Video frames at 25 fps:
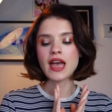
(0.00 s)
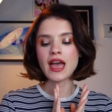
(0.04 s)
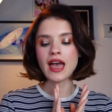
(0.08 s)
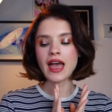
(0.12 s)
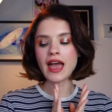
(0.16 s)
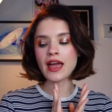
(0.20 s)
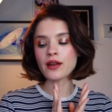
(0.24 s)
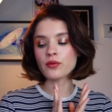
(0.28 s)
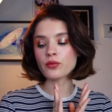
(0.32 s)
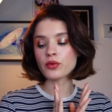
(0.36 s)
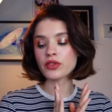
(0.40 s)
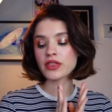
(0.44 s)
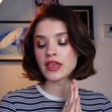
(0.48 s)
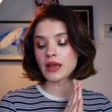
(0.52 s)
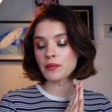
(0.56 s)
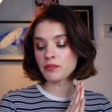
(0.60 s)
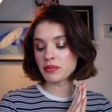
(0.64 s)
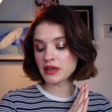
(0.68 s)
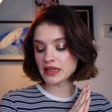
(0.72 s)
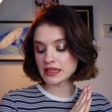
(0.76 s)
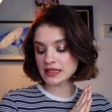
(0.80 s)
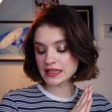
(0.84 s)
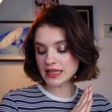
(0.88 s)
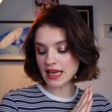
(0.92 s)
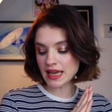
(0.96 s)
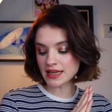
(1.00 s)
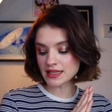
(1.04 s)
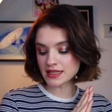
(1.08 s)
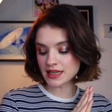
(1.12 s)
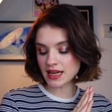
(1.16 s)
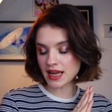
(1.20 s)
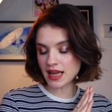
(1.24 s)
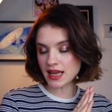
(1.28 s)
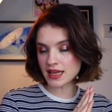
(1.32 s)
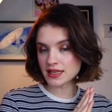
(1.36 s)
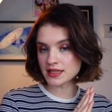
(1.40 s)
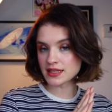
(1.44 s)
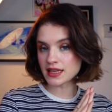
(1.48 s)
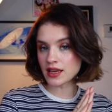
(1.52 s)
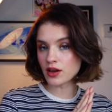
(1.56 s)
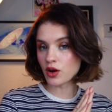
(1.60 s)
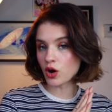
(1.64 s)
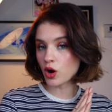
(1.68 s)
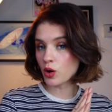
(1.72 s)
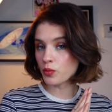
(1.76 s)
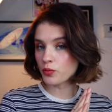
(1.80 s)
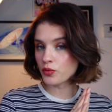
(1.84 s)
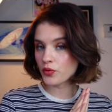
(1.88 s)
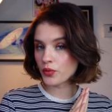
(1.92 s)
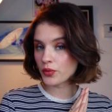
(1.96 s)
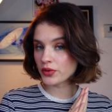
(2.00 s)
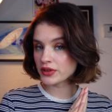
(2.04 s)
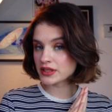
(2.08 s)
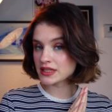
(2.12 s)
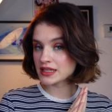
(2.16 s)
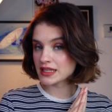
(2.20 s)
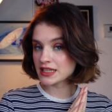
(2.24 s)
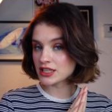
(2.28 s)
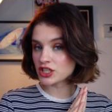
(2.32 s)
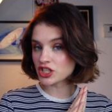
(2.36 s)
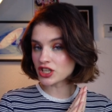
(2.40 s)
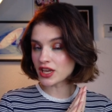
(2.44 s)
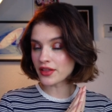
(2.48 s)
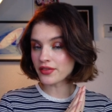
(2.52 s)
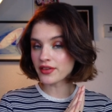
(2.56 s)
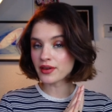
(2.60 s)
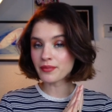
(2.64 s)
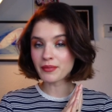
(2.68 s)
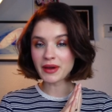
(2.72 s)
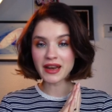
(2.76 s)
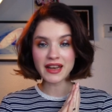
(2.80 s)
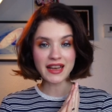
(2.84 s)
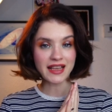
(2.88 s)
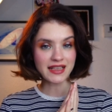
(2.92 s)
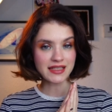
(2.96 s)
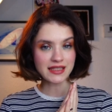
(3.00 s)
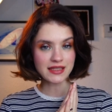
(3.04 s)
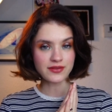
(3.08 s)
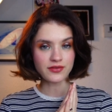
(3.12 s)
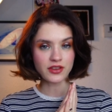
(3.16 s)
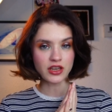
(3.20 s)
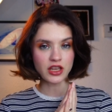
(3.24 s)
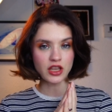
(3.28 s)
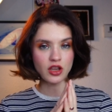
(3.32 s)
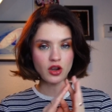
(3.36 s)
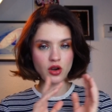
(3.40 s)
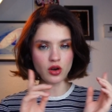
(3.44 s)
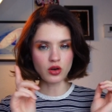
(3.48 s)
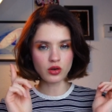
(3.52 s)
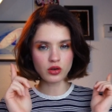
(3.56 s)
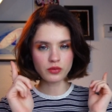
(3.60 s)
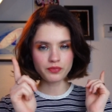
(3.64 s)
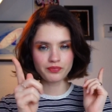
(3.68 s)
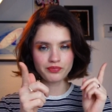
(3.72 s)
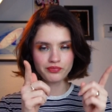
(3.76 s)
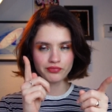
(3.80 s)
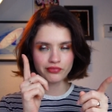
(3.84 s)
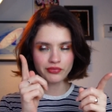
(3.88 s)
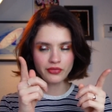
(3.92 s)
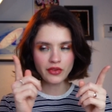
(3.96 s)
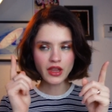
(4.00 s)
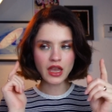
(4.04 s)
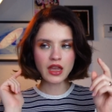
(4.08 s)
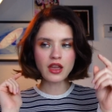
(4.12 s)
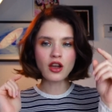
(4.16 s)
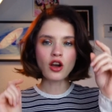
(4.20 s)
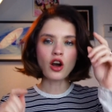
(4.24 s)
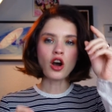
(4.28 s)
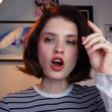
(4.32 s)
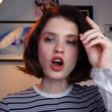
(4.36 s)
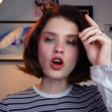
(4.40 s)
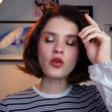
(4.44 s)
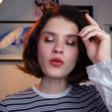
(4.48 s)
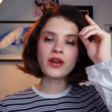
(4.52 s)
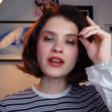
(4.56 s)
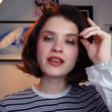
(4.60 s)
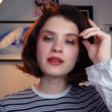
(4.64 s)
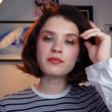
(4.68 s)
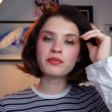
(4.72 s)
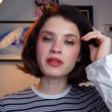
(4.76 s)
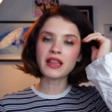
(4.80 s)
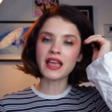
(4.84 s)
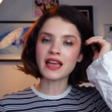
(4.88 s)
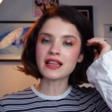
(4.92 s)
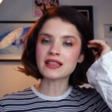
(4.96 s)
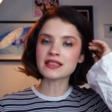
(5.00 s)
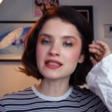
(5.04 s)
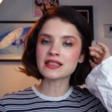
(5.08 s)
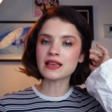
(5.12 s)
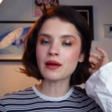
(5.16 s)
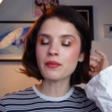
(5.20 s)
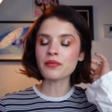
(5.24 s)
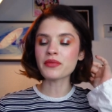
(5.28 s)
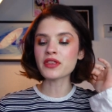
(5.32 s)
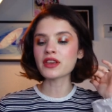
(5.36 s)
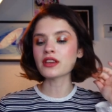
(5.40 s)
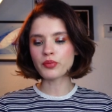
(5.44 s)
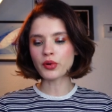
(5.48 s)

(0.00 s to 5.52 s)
And with that being said, guys, I hope we will see each other in my next video. Already planned something.